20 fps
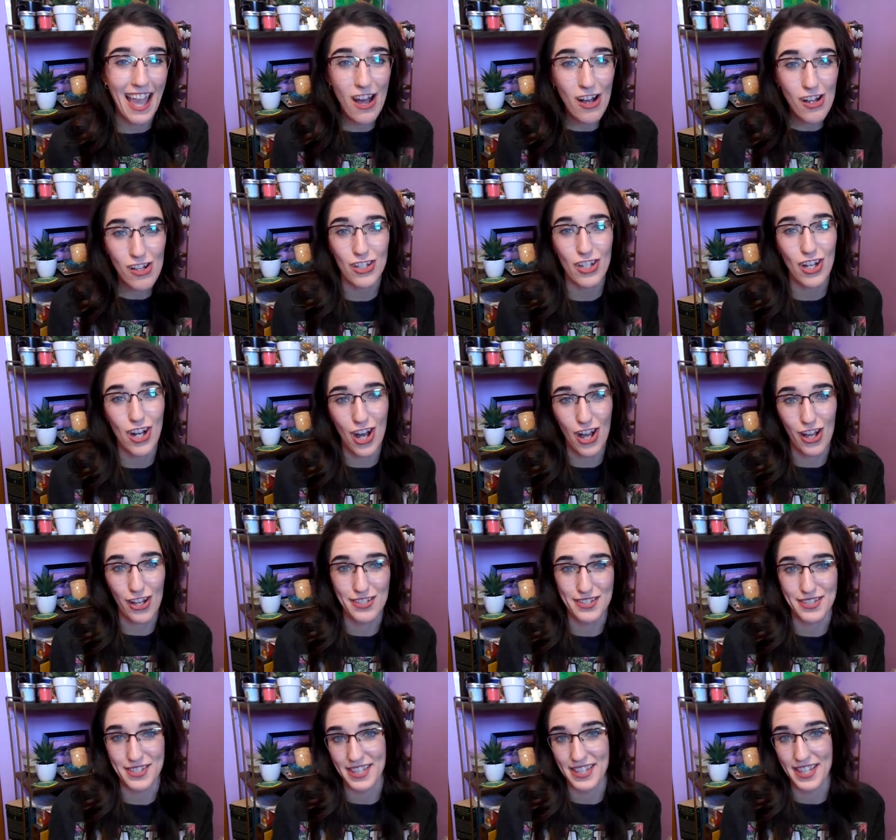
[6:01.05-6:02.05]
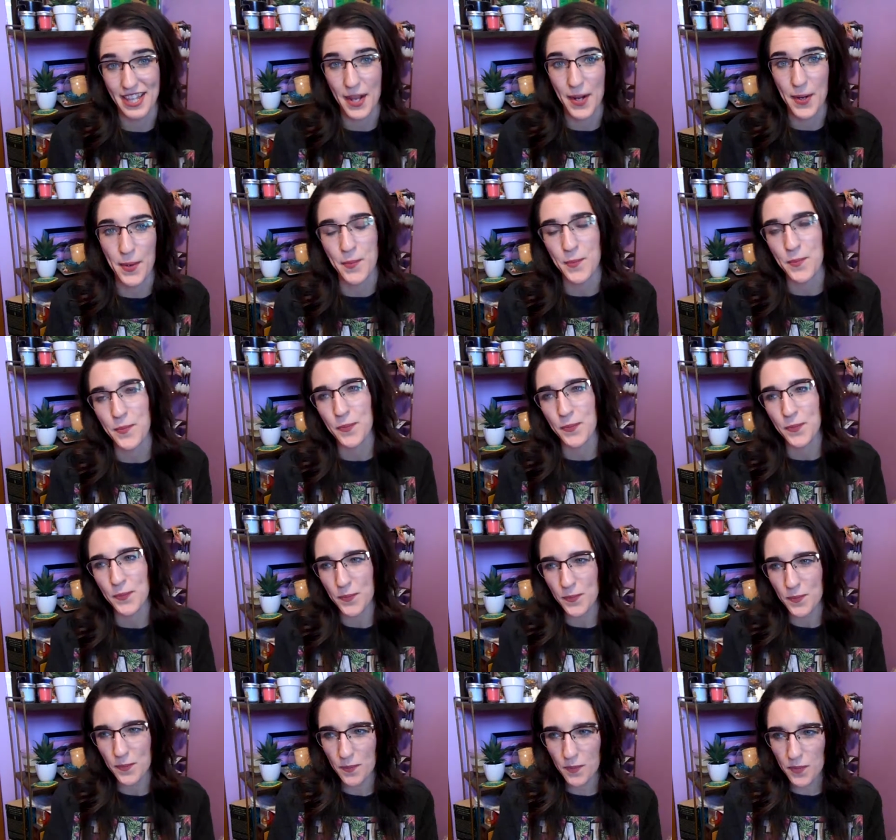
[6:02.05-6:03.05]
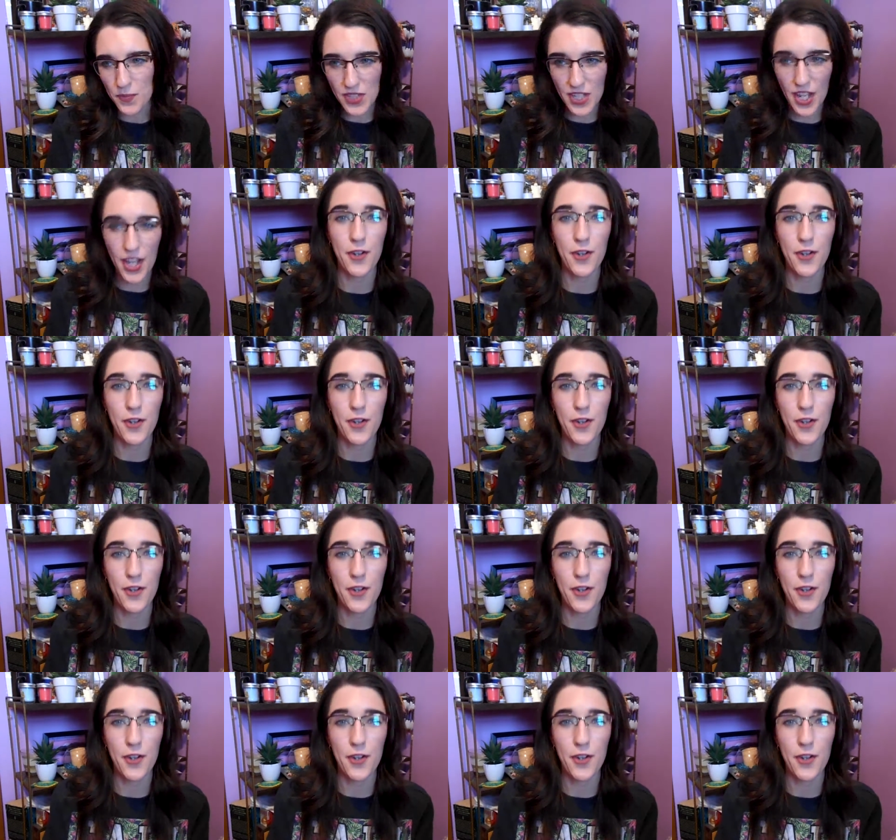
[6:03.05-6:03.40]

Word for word: alcohols in there. I